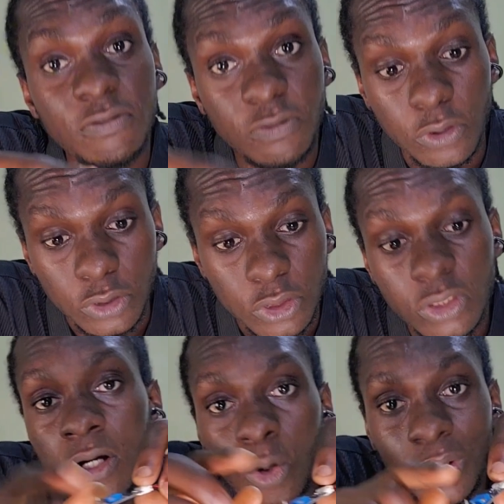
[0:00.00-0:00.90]

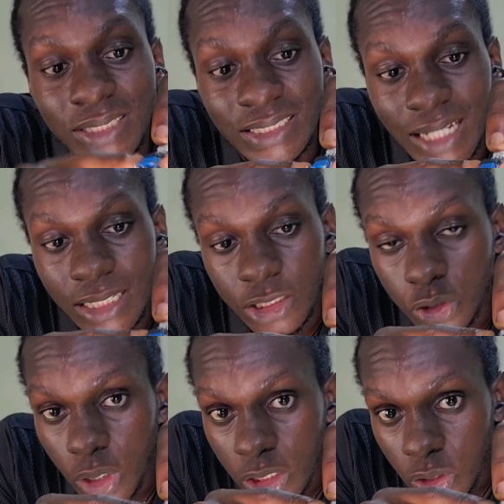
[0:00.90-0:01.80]
volts. What exactly is
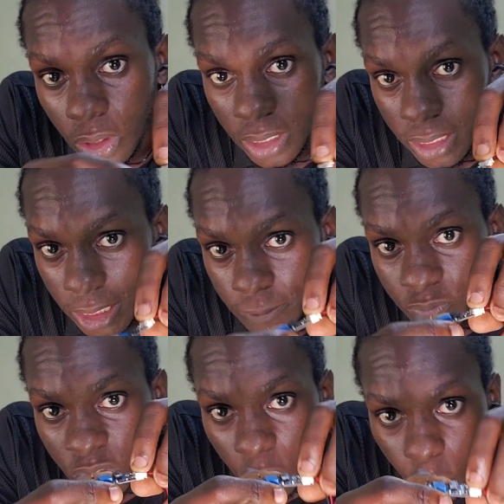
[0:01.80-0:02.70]
going on here?
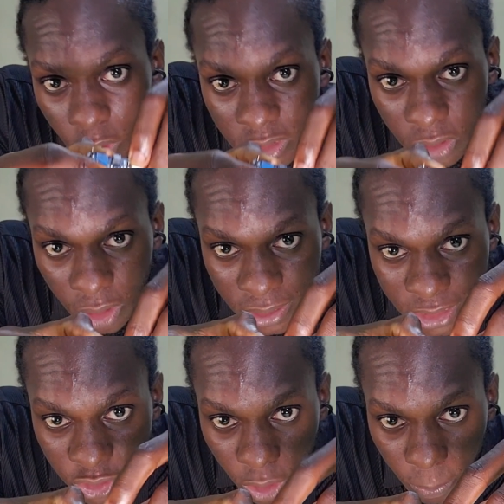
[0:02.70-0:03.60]
What all these
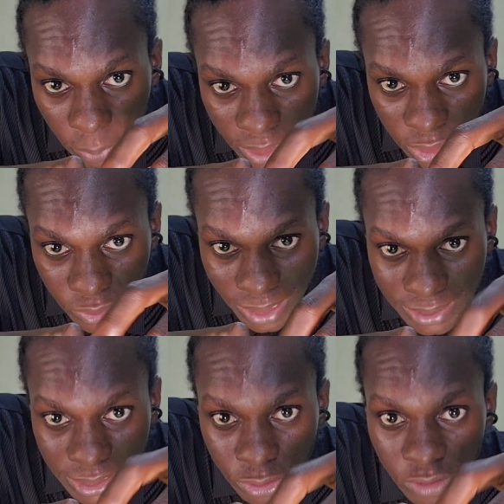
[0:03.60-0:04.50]
components you are
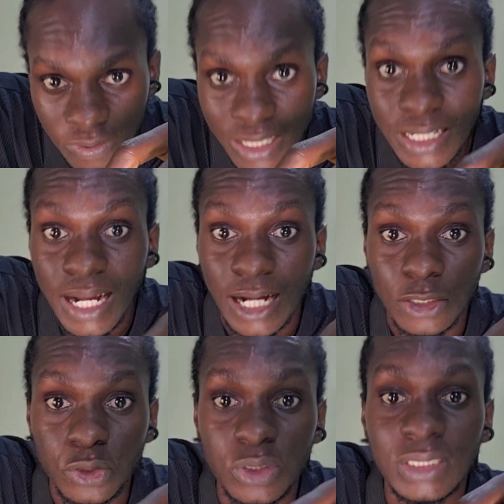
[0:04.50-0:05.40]
seeing over here are
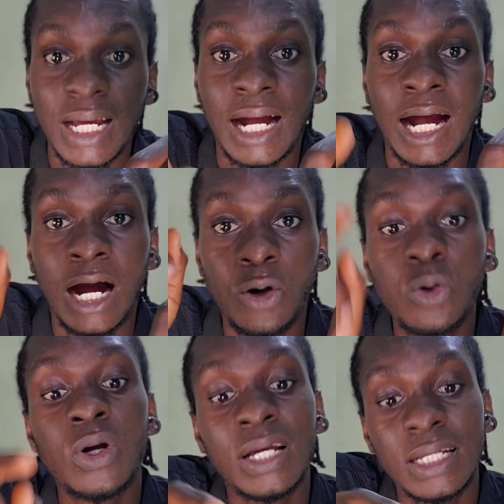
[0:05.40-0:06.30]
doing, and
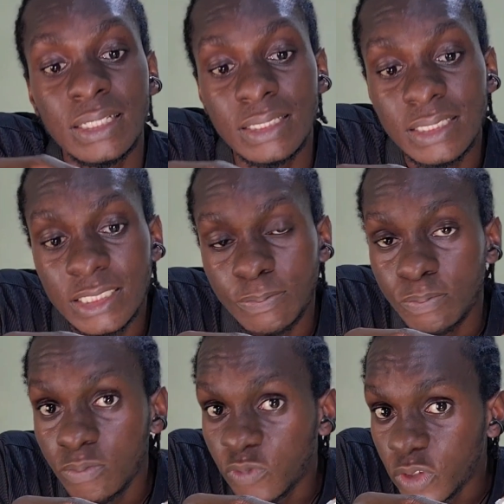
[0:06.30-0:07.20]
how this
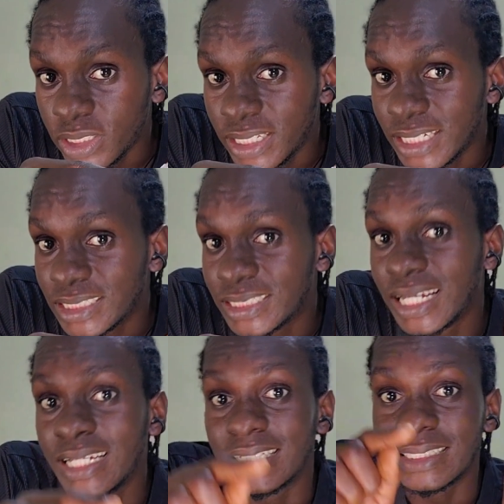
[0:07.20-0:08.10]
voltage here
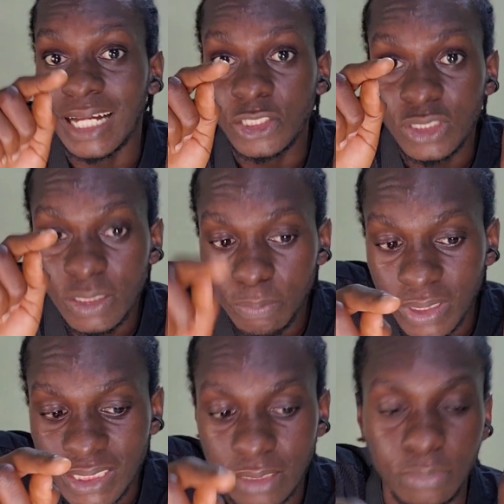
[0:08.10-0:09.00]
is actually
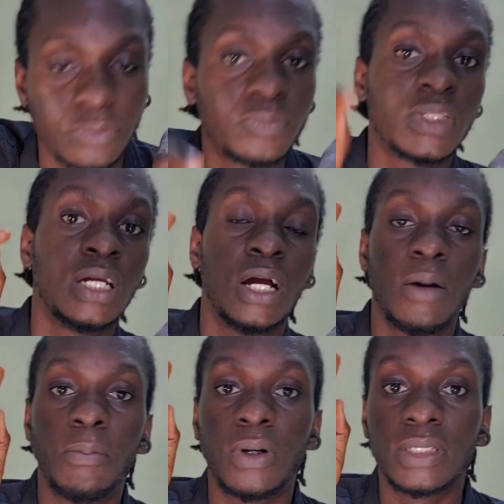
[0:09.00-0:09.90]
possible.
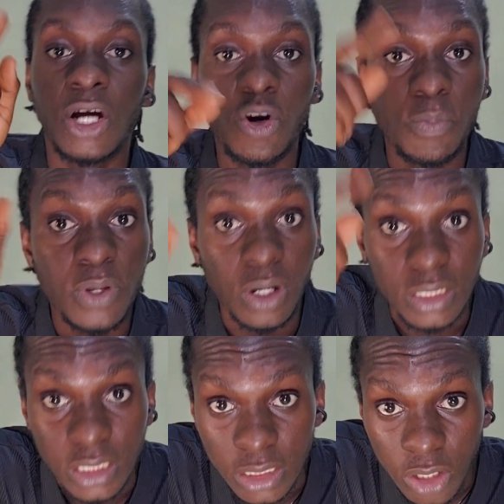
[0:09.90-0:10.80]
But that will be on
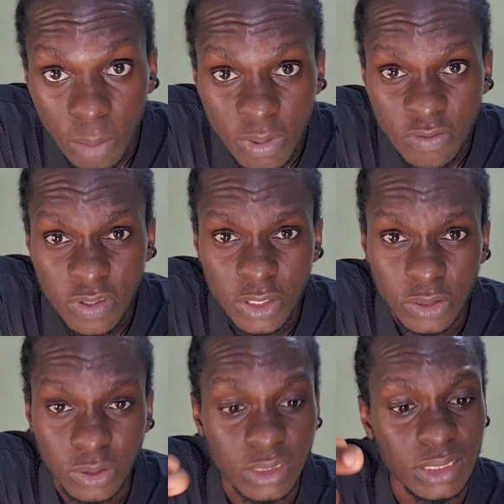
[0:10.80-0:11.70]
the coming
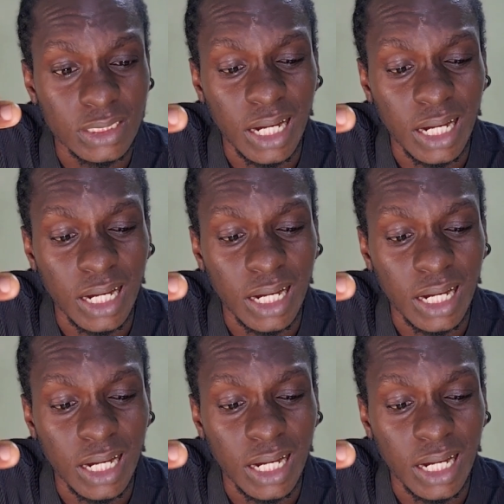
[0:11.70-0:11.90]
videos.